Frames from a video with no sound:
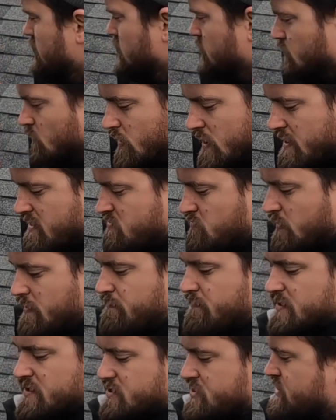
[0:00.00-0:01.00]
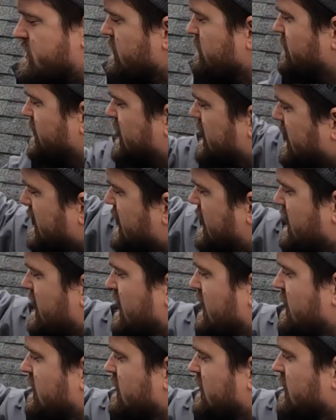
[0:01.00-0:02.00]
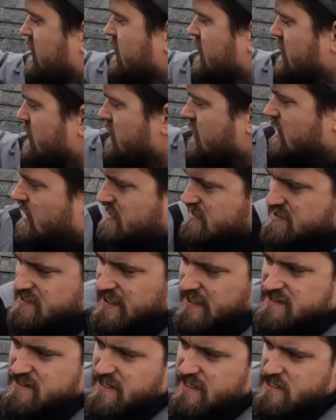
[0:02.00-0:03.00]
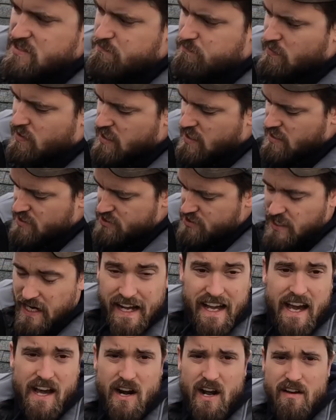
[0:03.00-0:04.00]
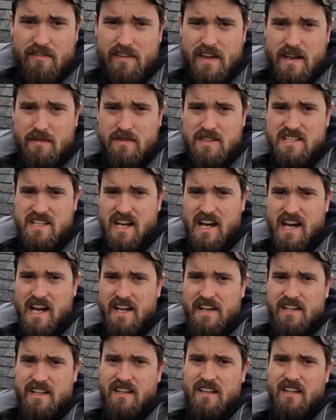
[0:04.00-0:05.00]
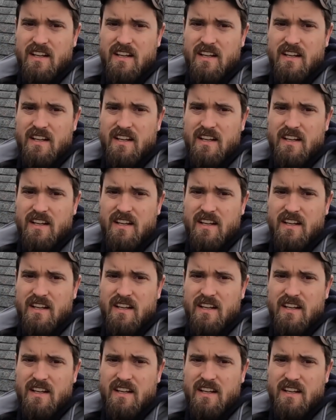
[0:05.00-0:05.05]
When I sweep this chimney, I got a 6-inch brush I got off Amazon.